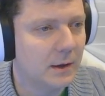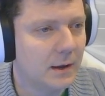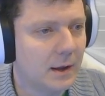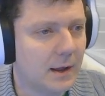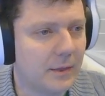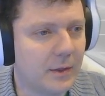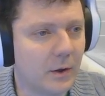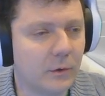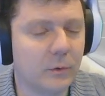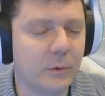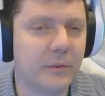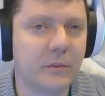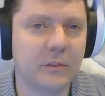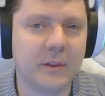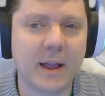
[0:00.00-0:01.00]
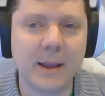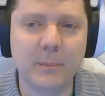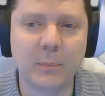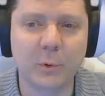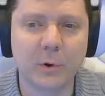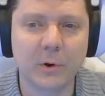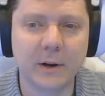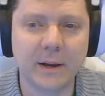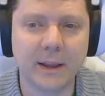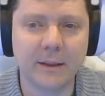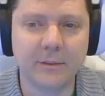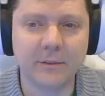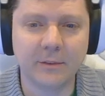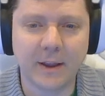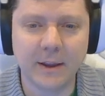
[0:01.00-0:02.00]
They also have Cyborg and
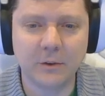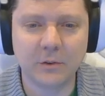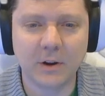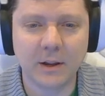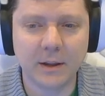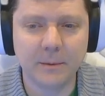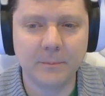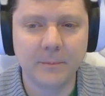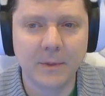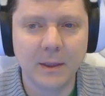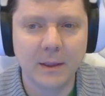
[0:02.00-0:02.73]
Cytron.